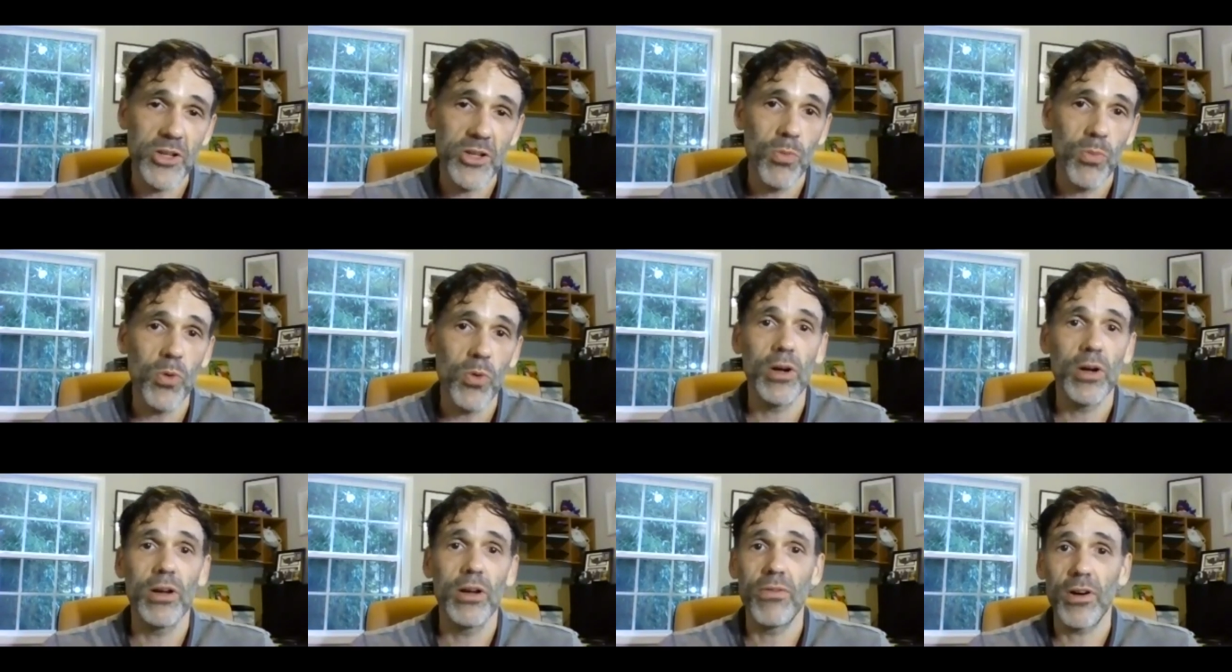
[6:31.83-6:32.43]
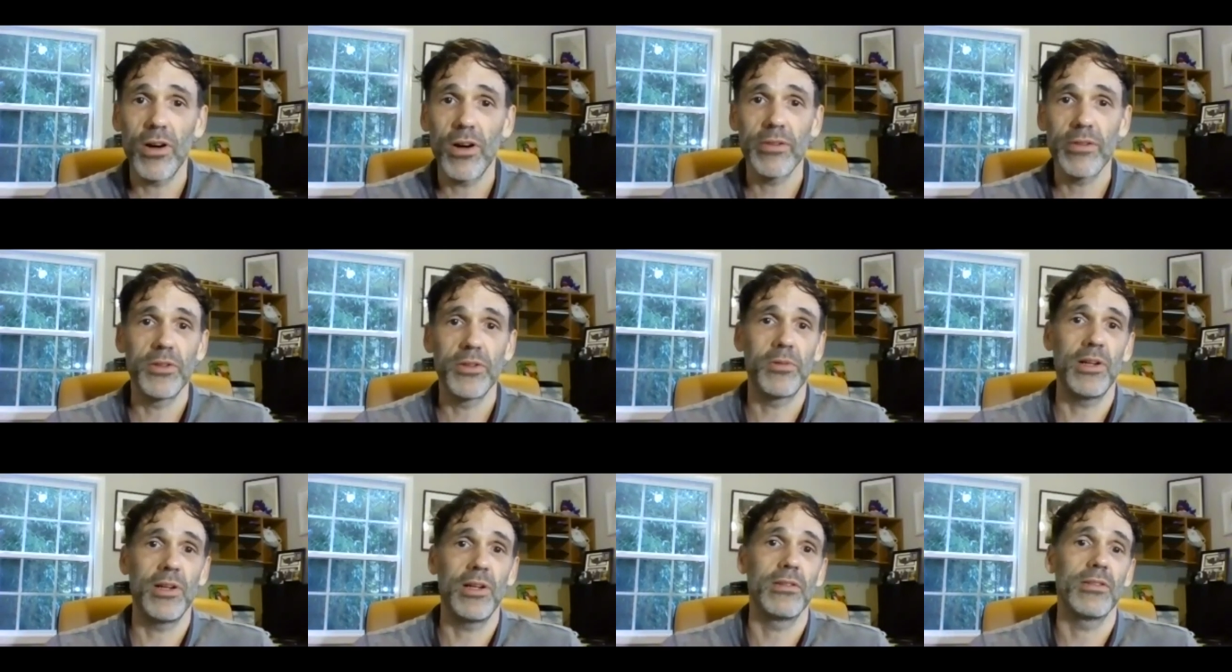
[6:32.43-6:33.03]
more involved
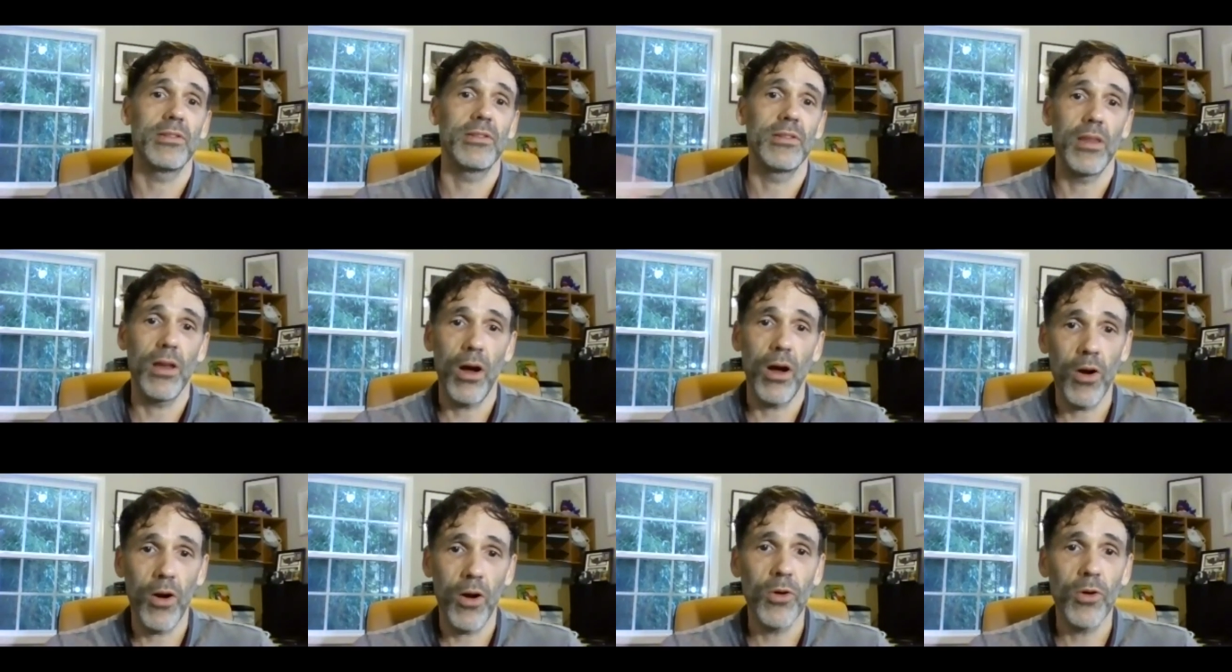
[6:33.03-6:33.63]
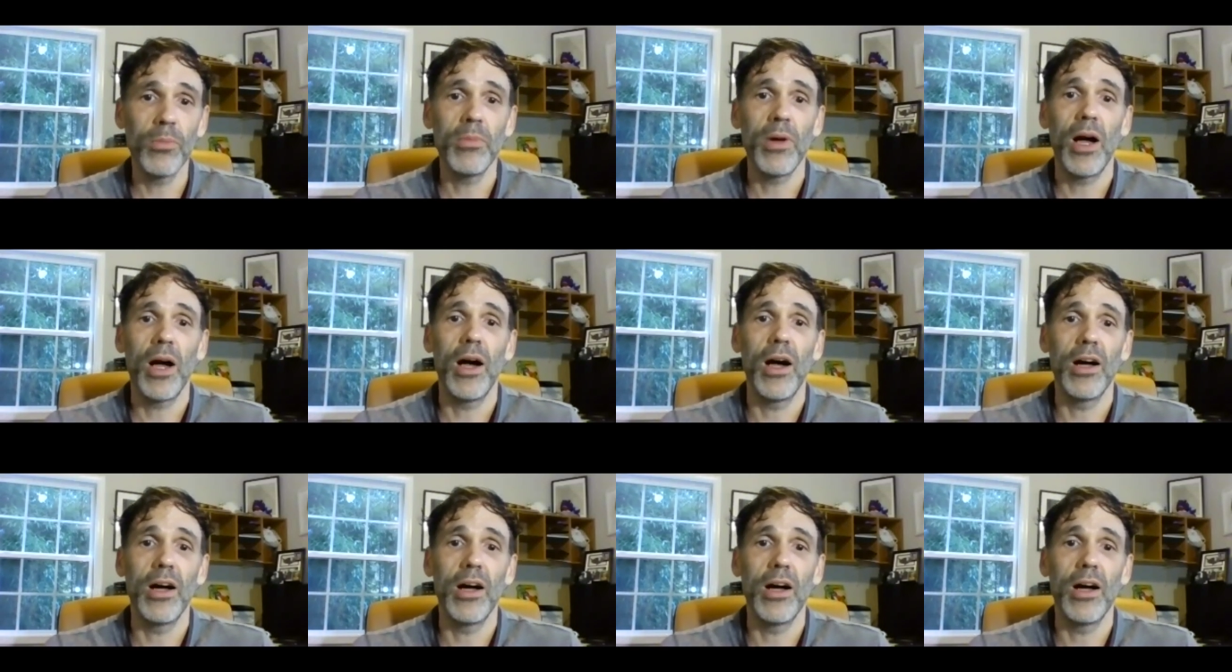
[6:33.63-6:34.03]
around the home,